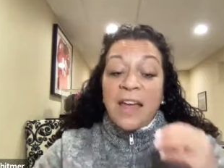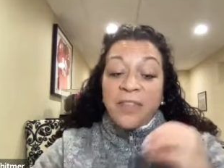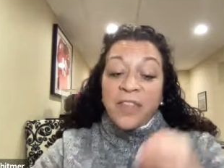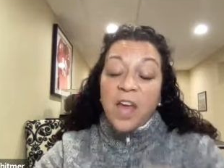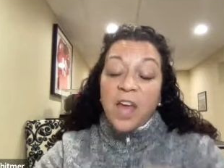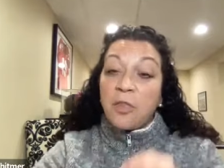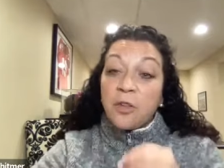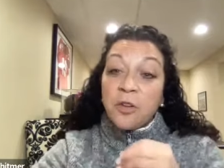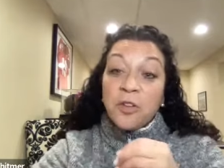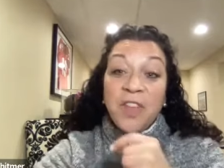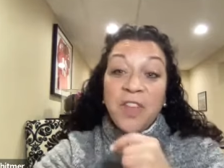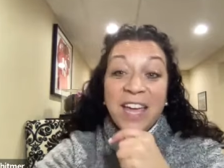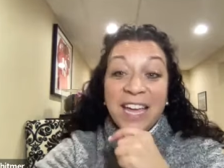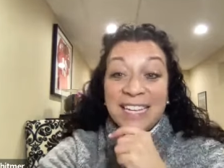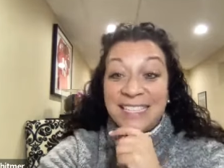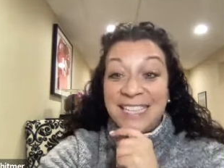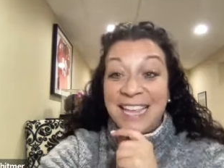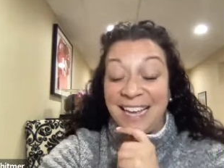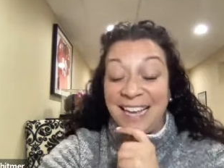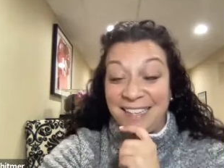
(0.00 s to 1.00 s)
The other thing
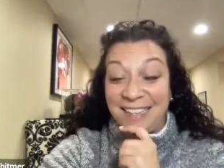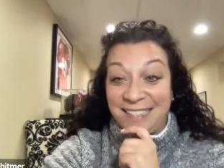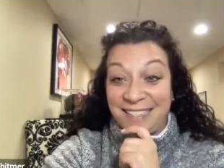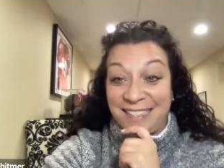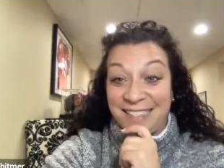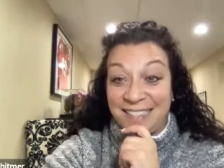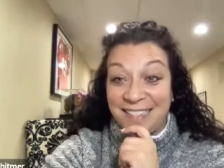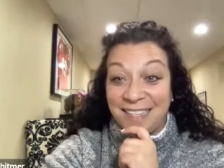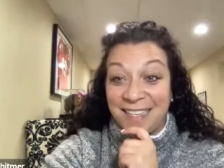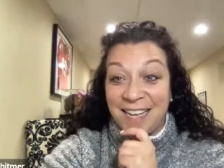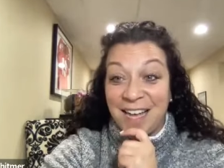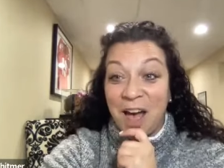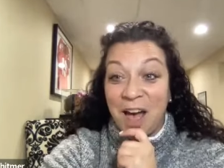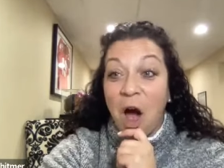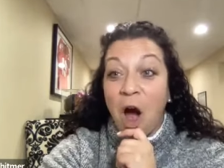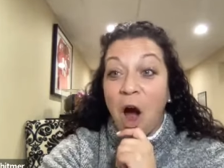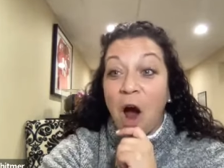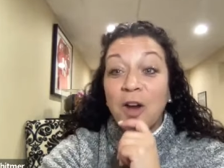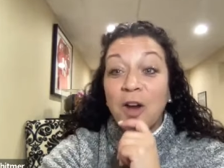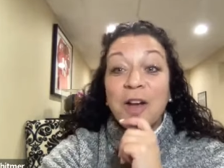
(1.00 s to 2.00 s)
is this
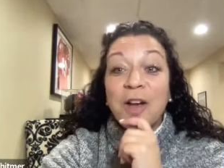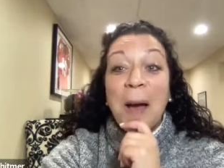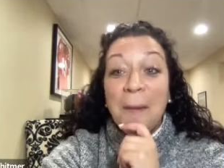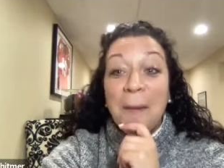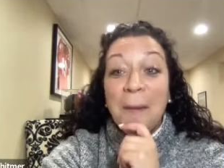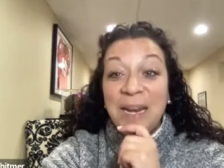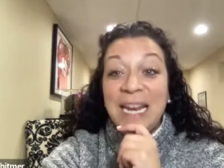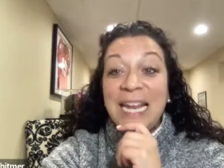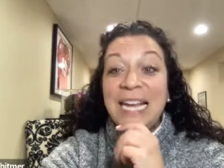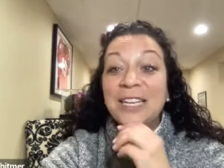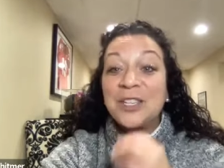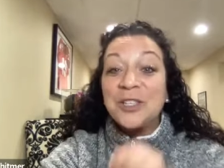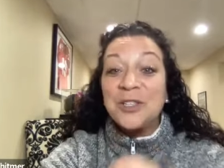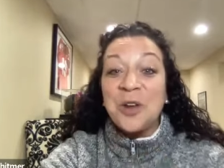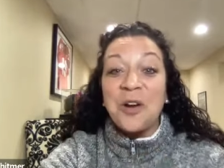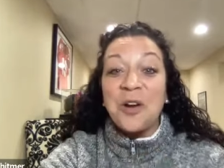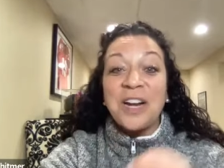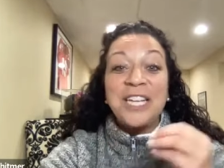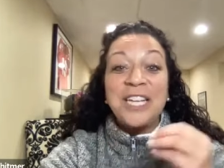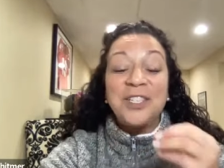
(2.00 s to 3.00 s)
our company is
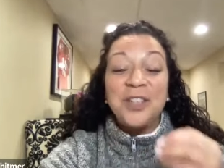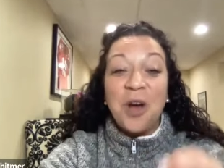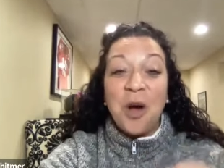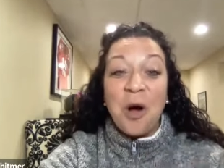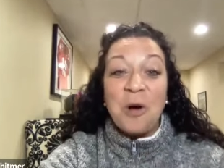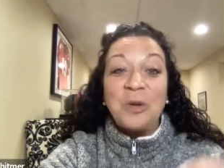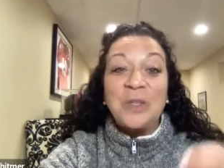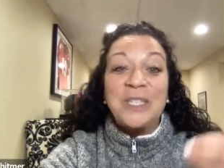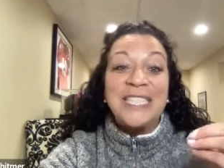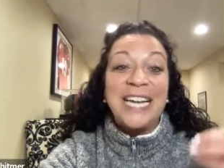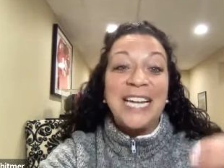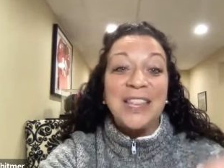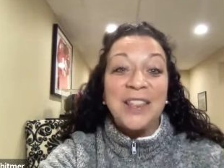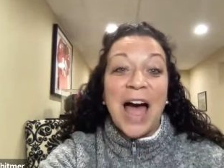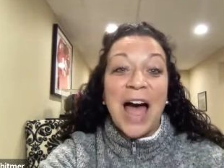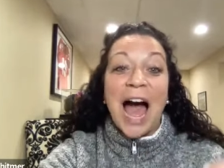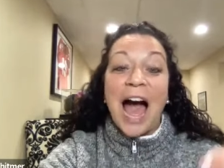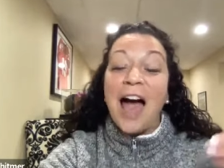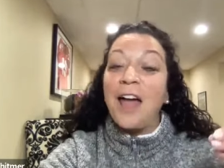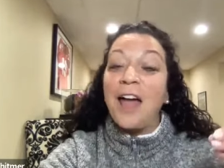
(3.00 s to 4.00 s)
starting to host a
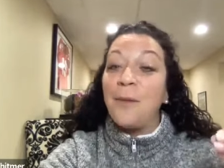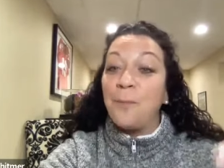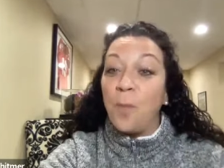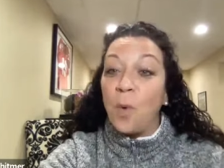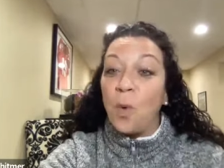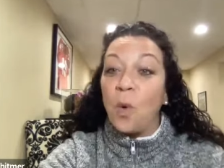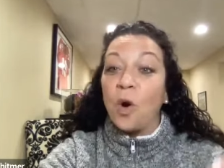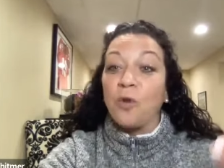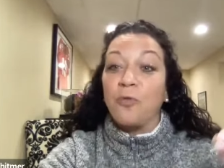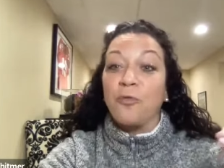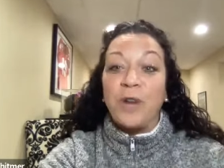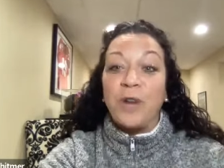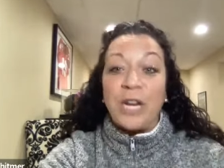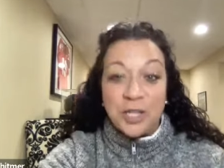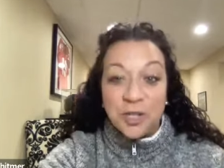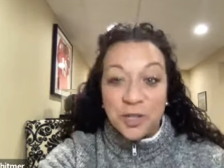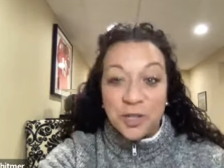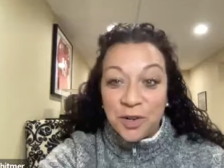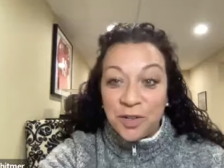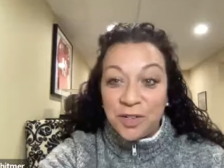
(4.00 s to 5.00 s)
lot more
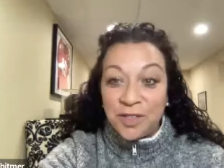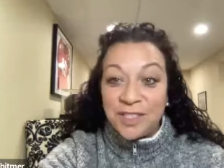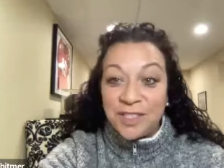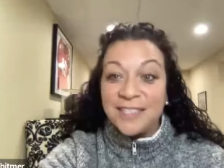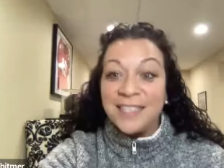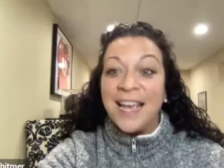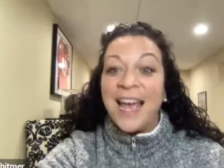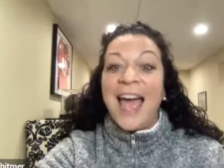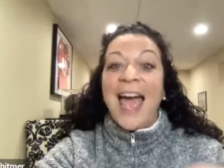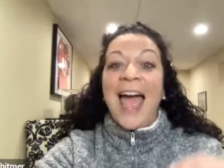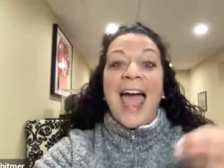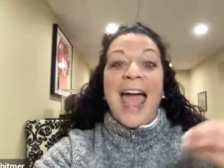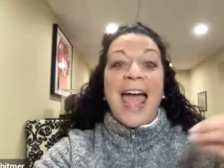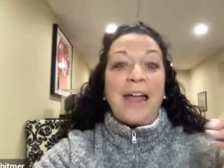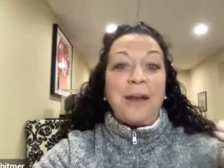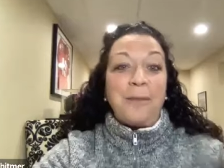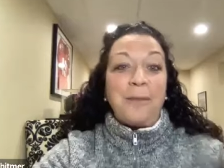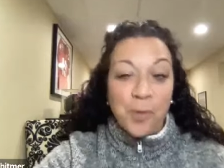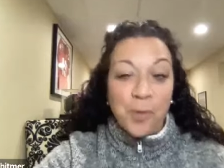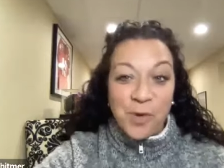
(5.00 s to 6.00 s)
regionals
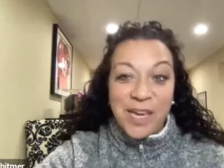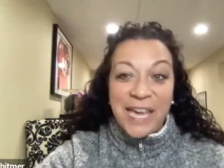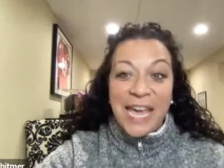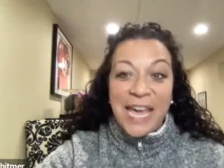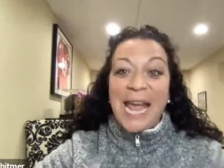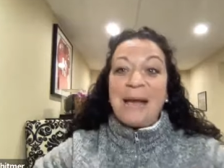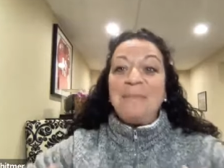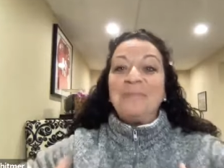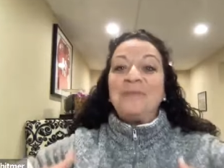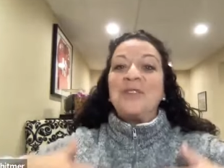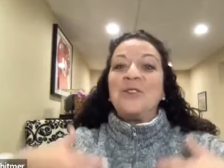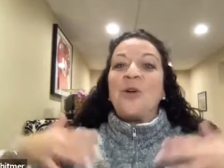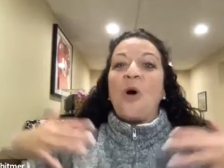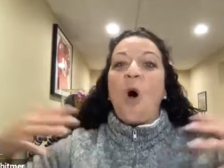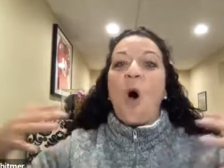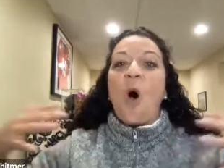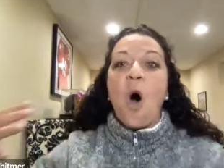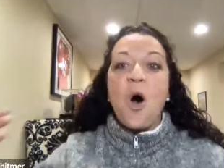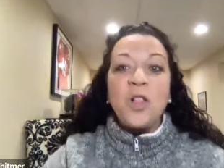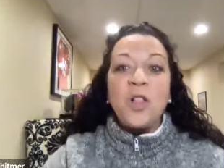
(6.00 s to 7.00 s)
and boot camps, and
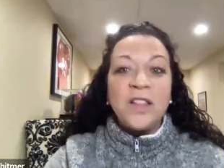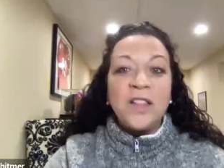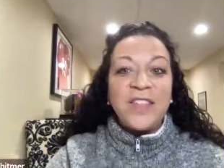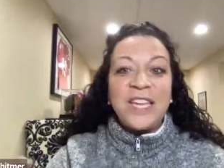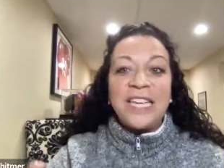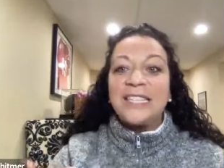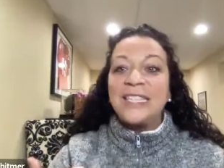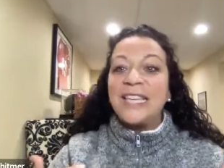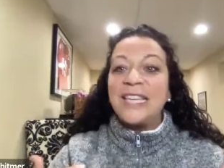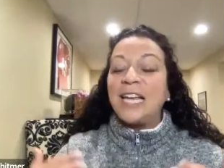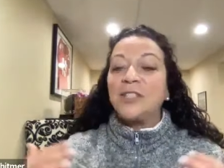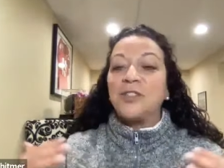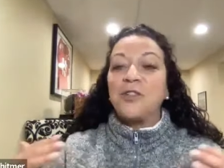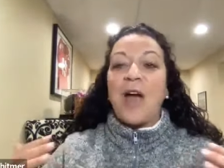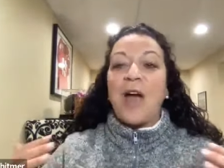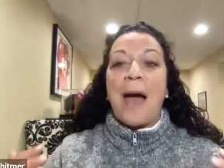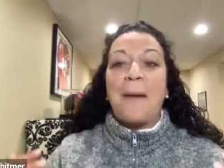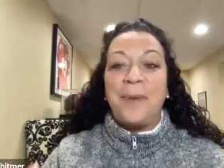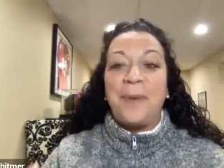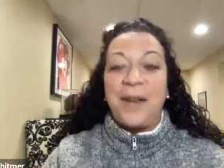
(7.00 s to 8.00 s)
all of these things are
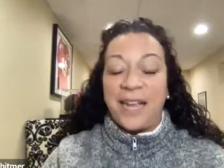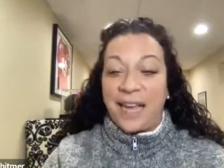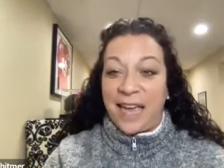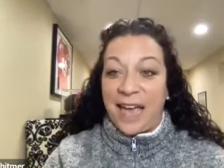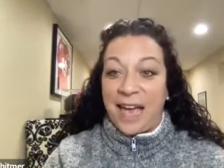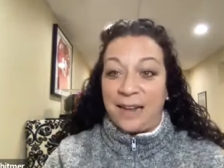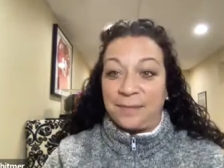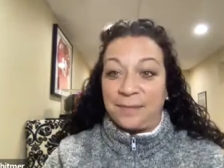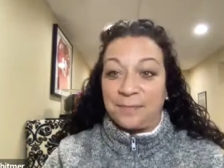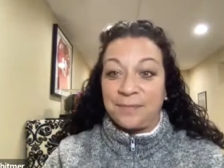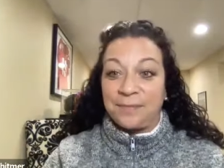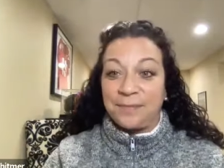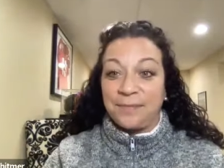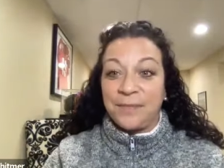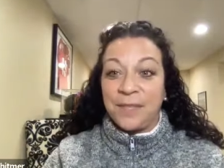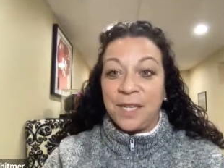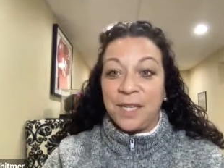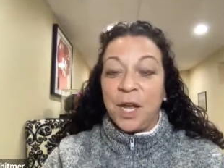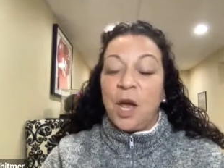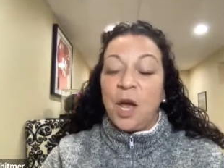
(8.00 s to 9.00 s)
happening again.
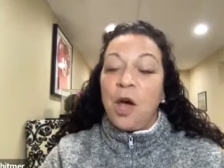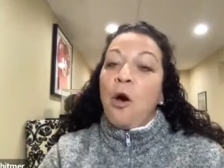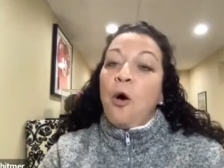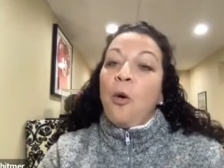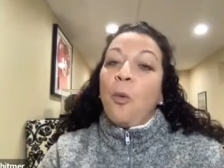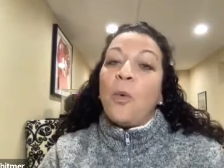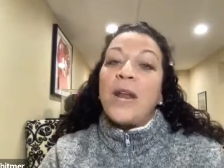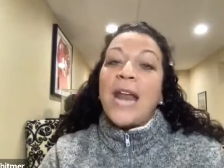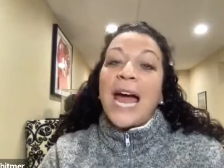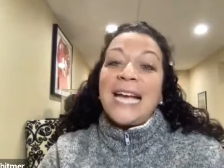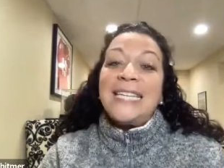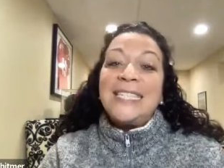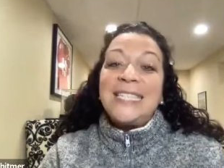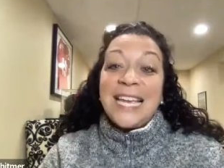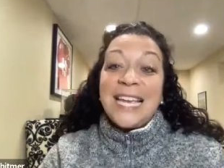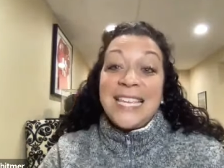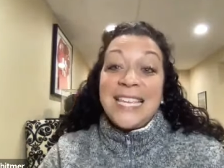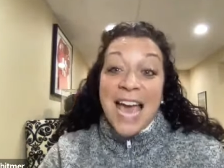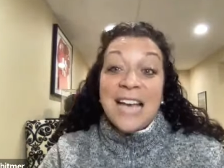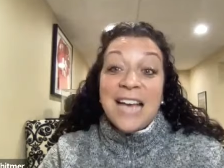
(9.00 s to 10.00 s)
When I
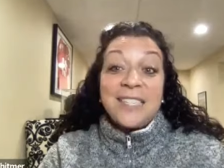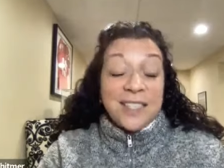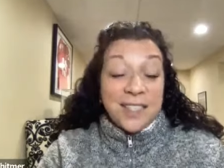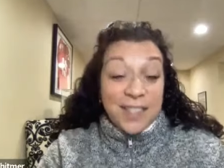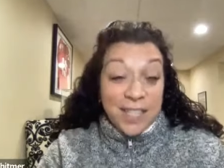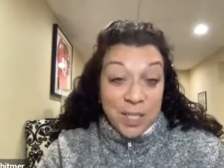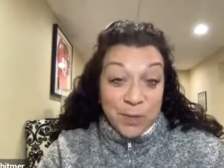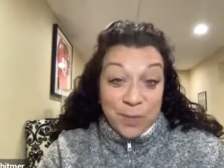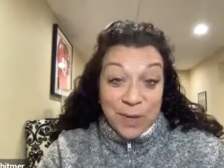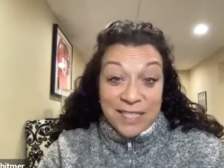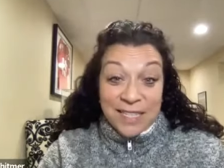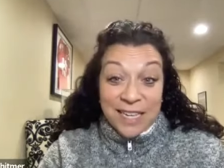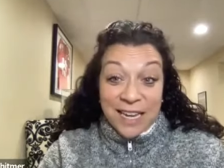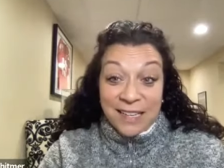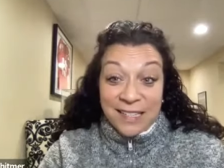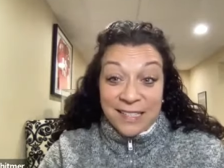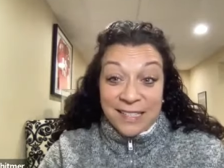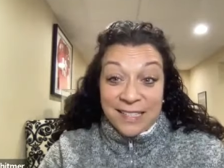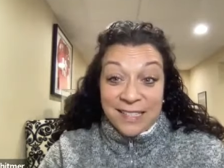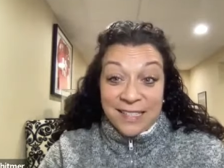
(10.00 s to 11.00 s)
said yes to this
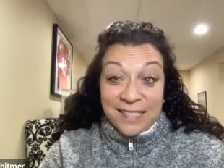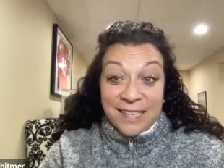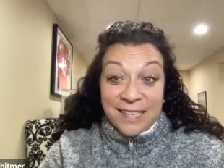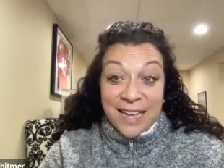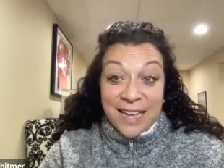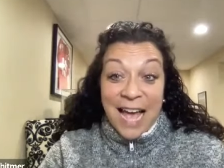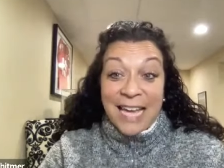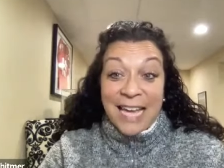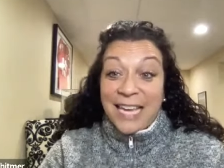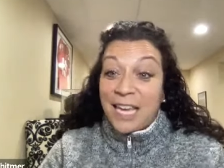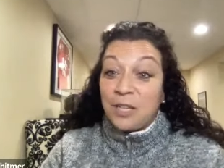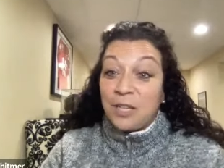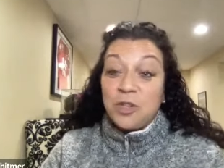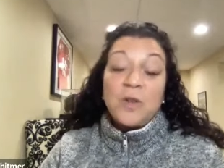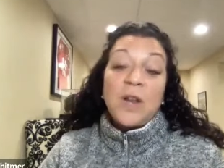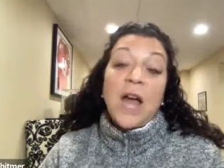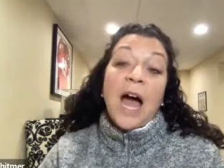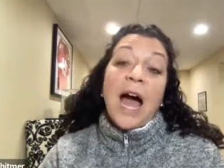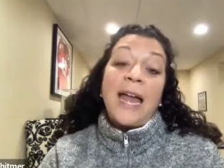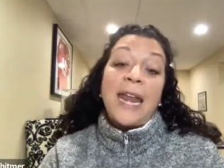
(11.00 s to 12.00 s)
business, I kid
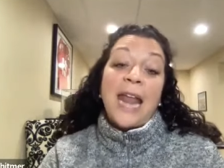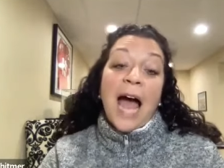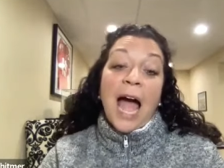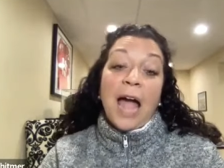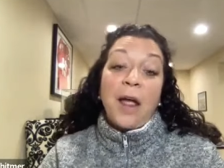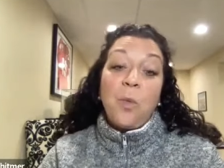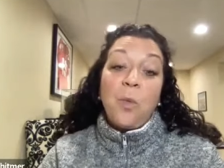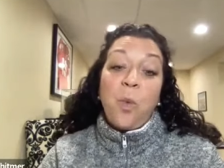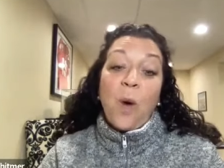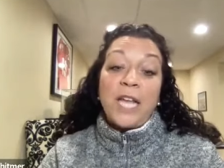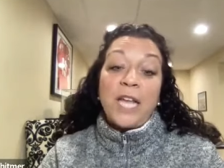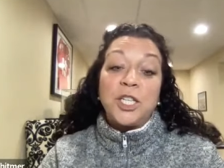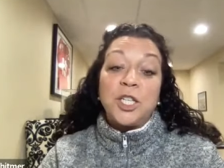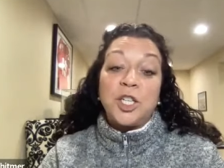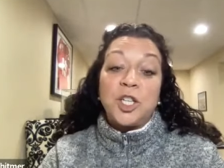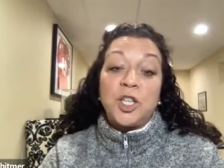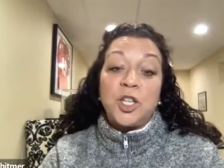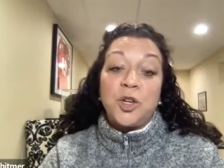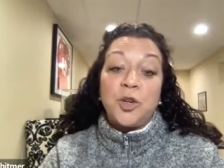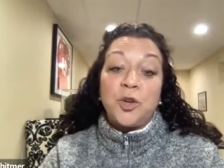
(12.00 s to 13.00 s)
you not, I went
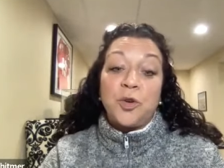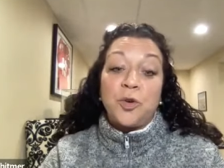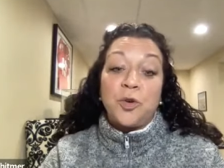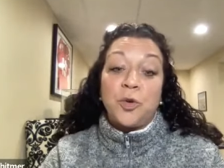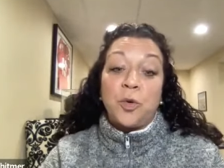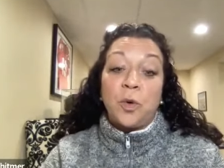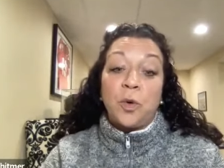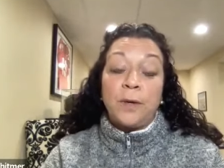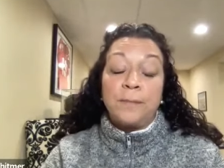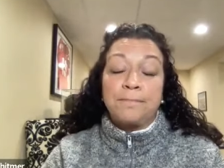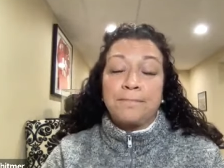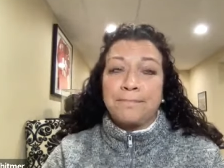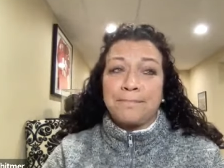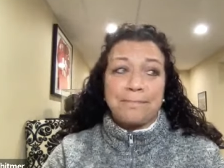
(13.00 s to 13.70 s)
to,